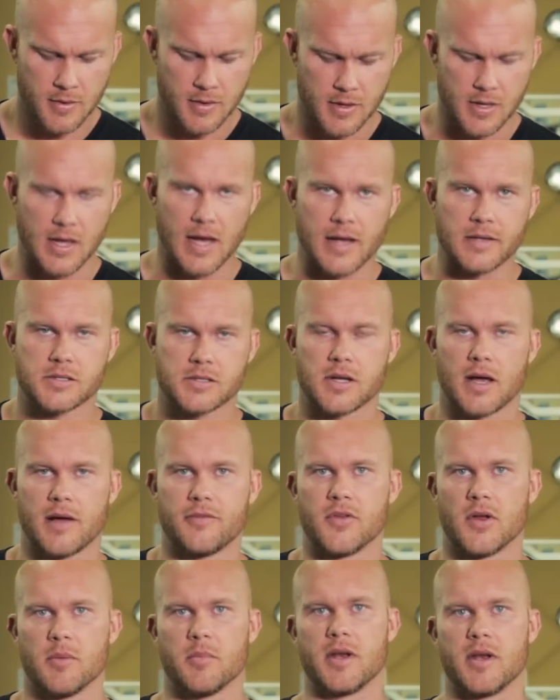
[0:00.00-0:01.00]
Yes, I've
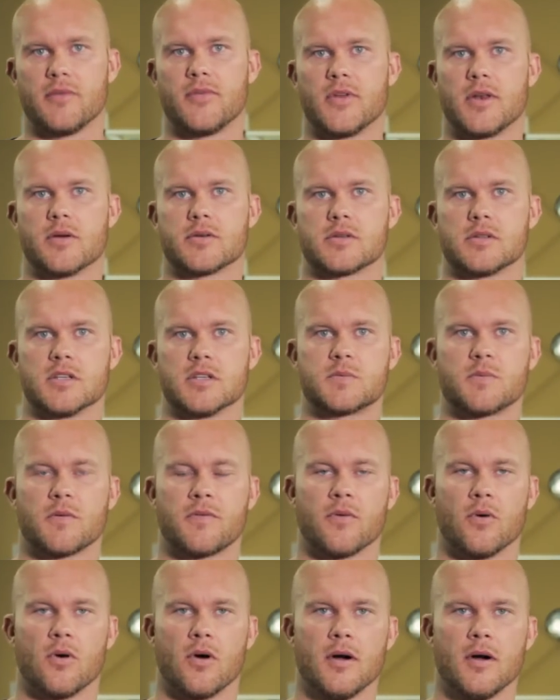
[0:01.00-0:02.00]
done many videos on this
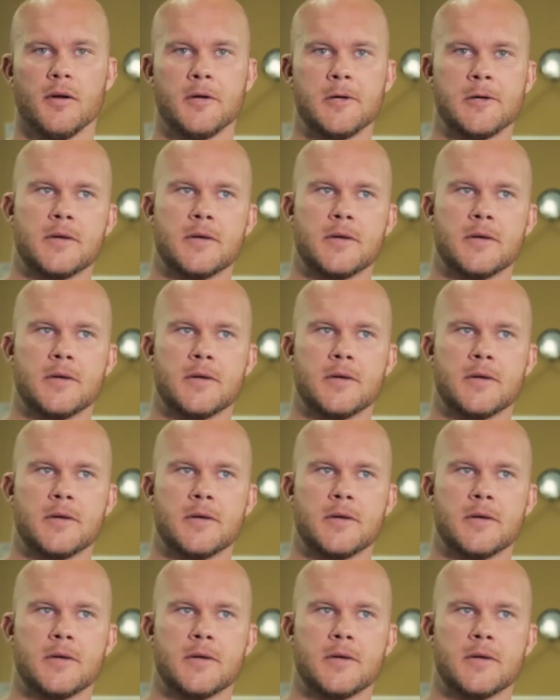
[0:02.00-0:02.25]
before.